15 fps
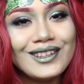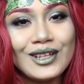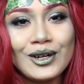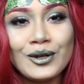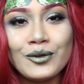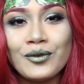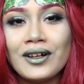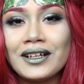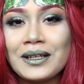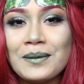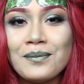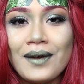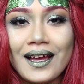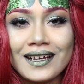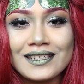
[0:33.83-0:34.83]
Hello, welcome
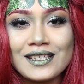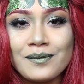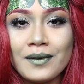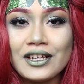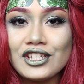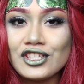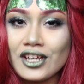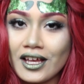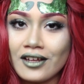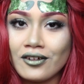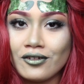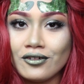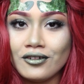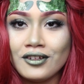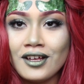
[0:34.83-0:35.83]
back to my
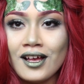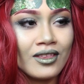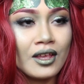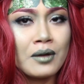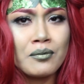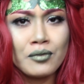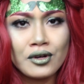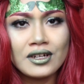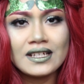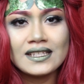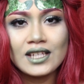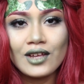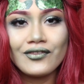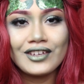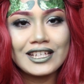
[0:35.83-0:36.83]
channel. Pretty
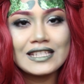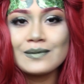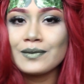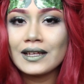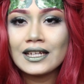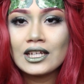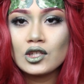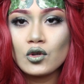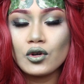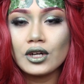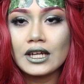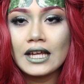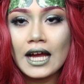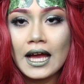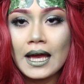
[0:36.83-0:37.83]

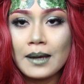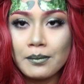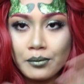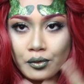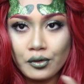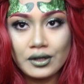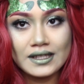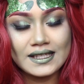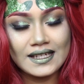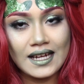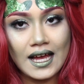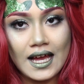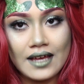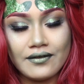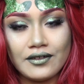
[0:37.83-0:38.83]
self-explanatory. I'm Poison
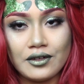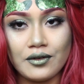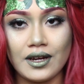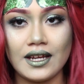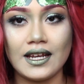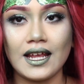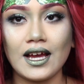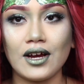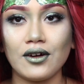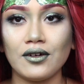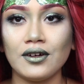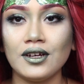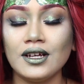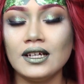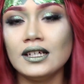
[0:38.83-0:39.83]
Ivy right now.
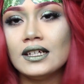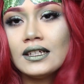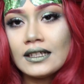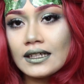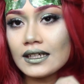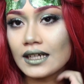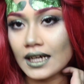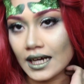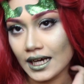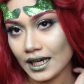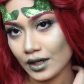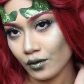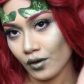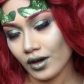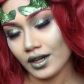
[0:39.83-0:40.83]

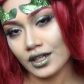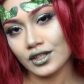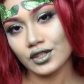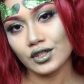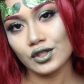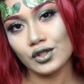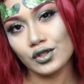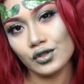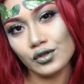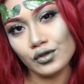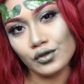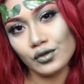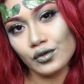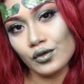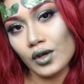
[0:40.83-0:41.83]
I wanted to
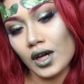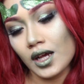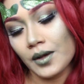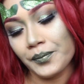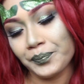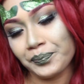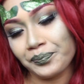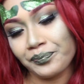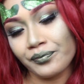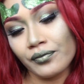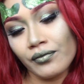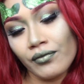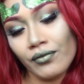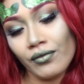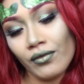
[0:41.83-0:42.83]
do
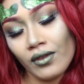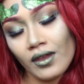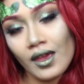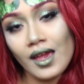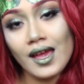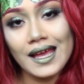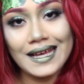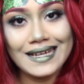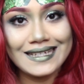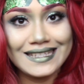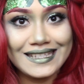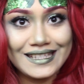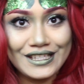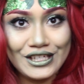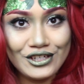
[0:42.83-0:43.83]
a
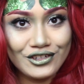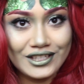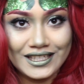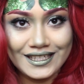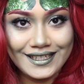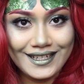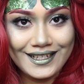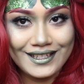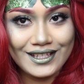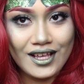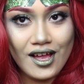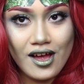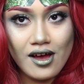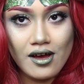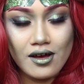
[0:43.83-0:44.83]
series
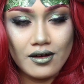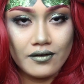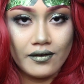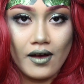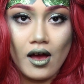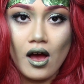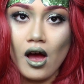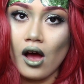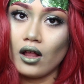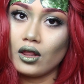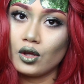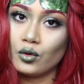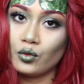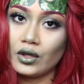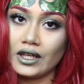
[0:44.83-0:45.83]
of
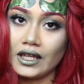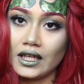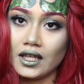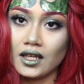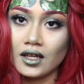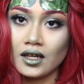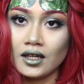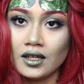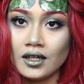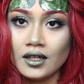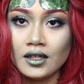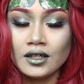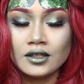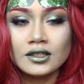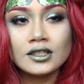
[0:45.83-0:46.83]
Halloween
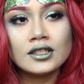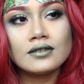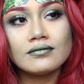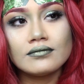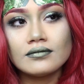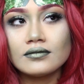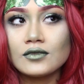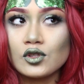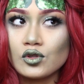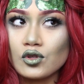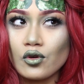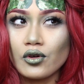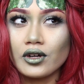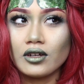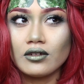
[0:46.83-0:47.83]

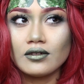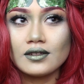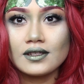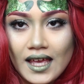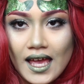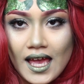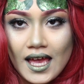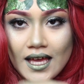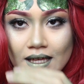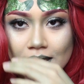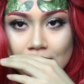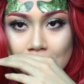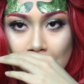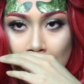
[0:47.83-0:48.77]
tutorials, and